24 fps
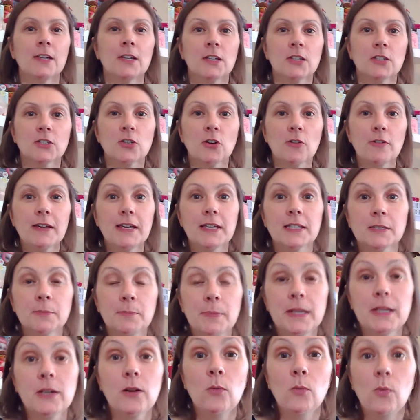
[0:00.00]
Sorry it's
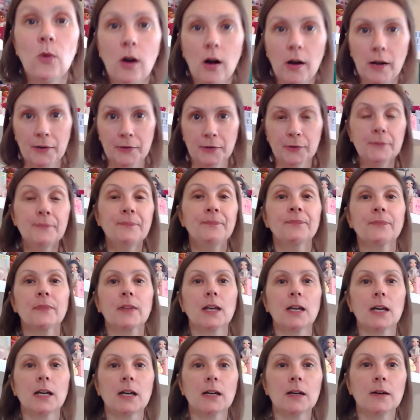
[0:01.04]
been a while,
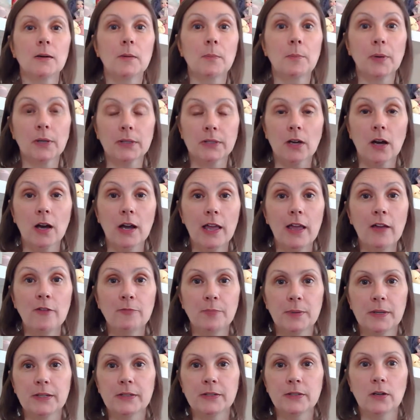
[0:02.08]
but I have
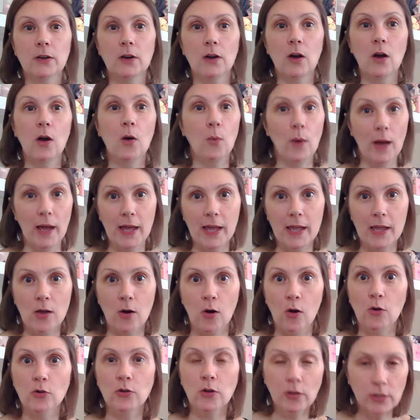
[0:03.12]
been away
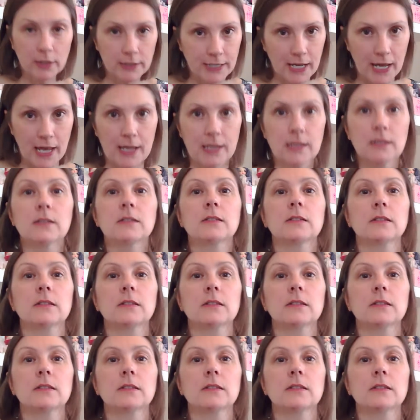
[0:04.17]
on holiday.